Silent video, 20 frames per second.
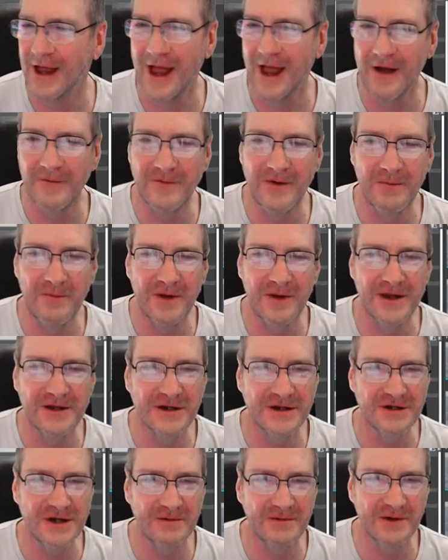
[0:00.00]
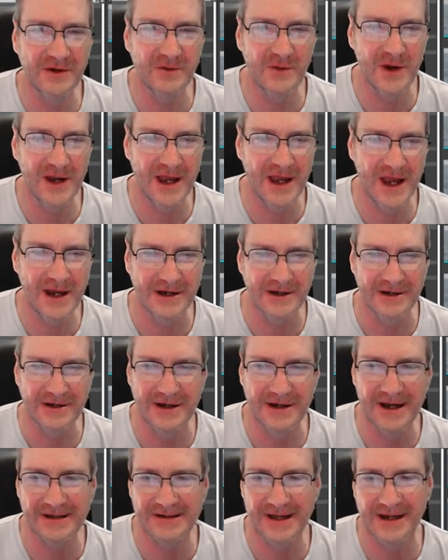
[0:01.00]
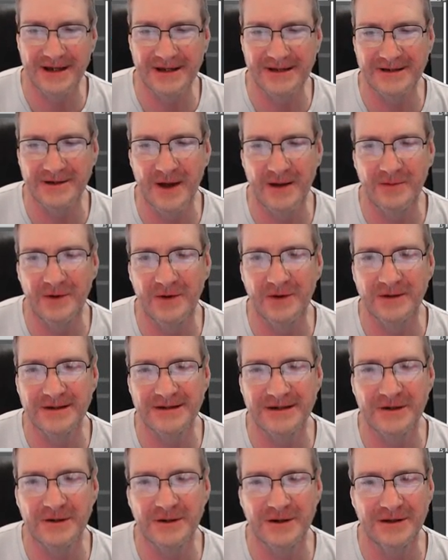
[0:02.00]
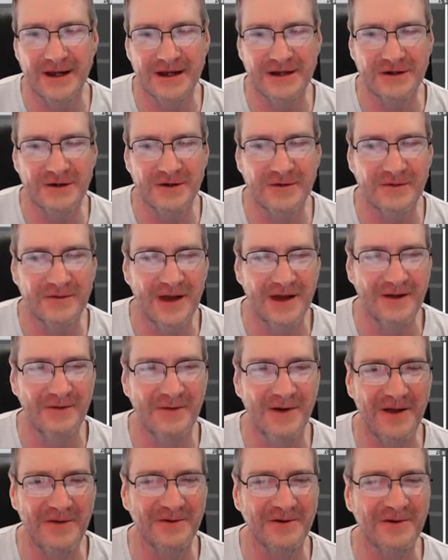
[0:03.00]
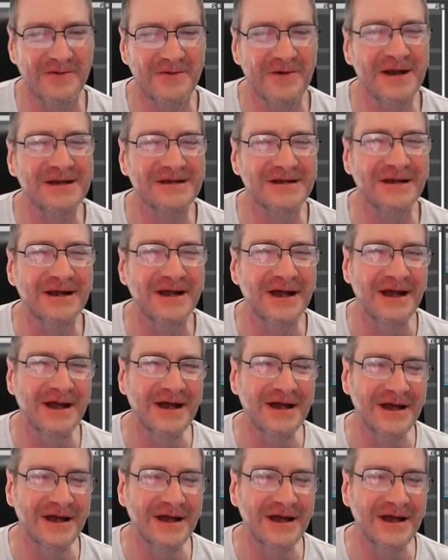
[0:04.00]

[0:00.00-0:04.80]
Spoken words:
How have you been? Did you have a good weekend? Yes, that is the way builders do it, and they do it that way for a reason.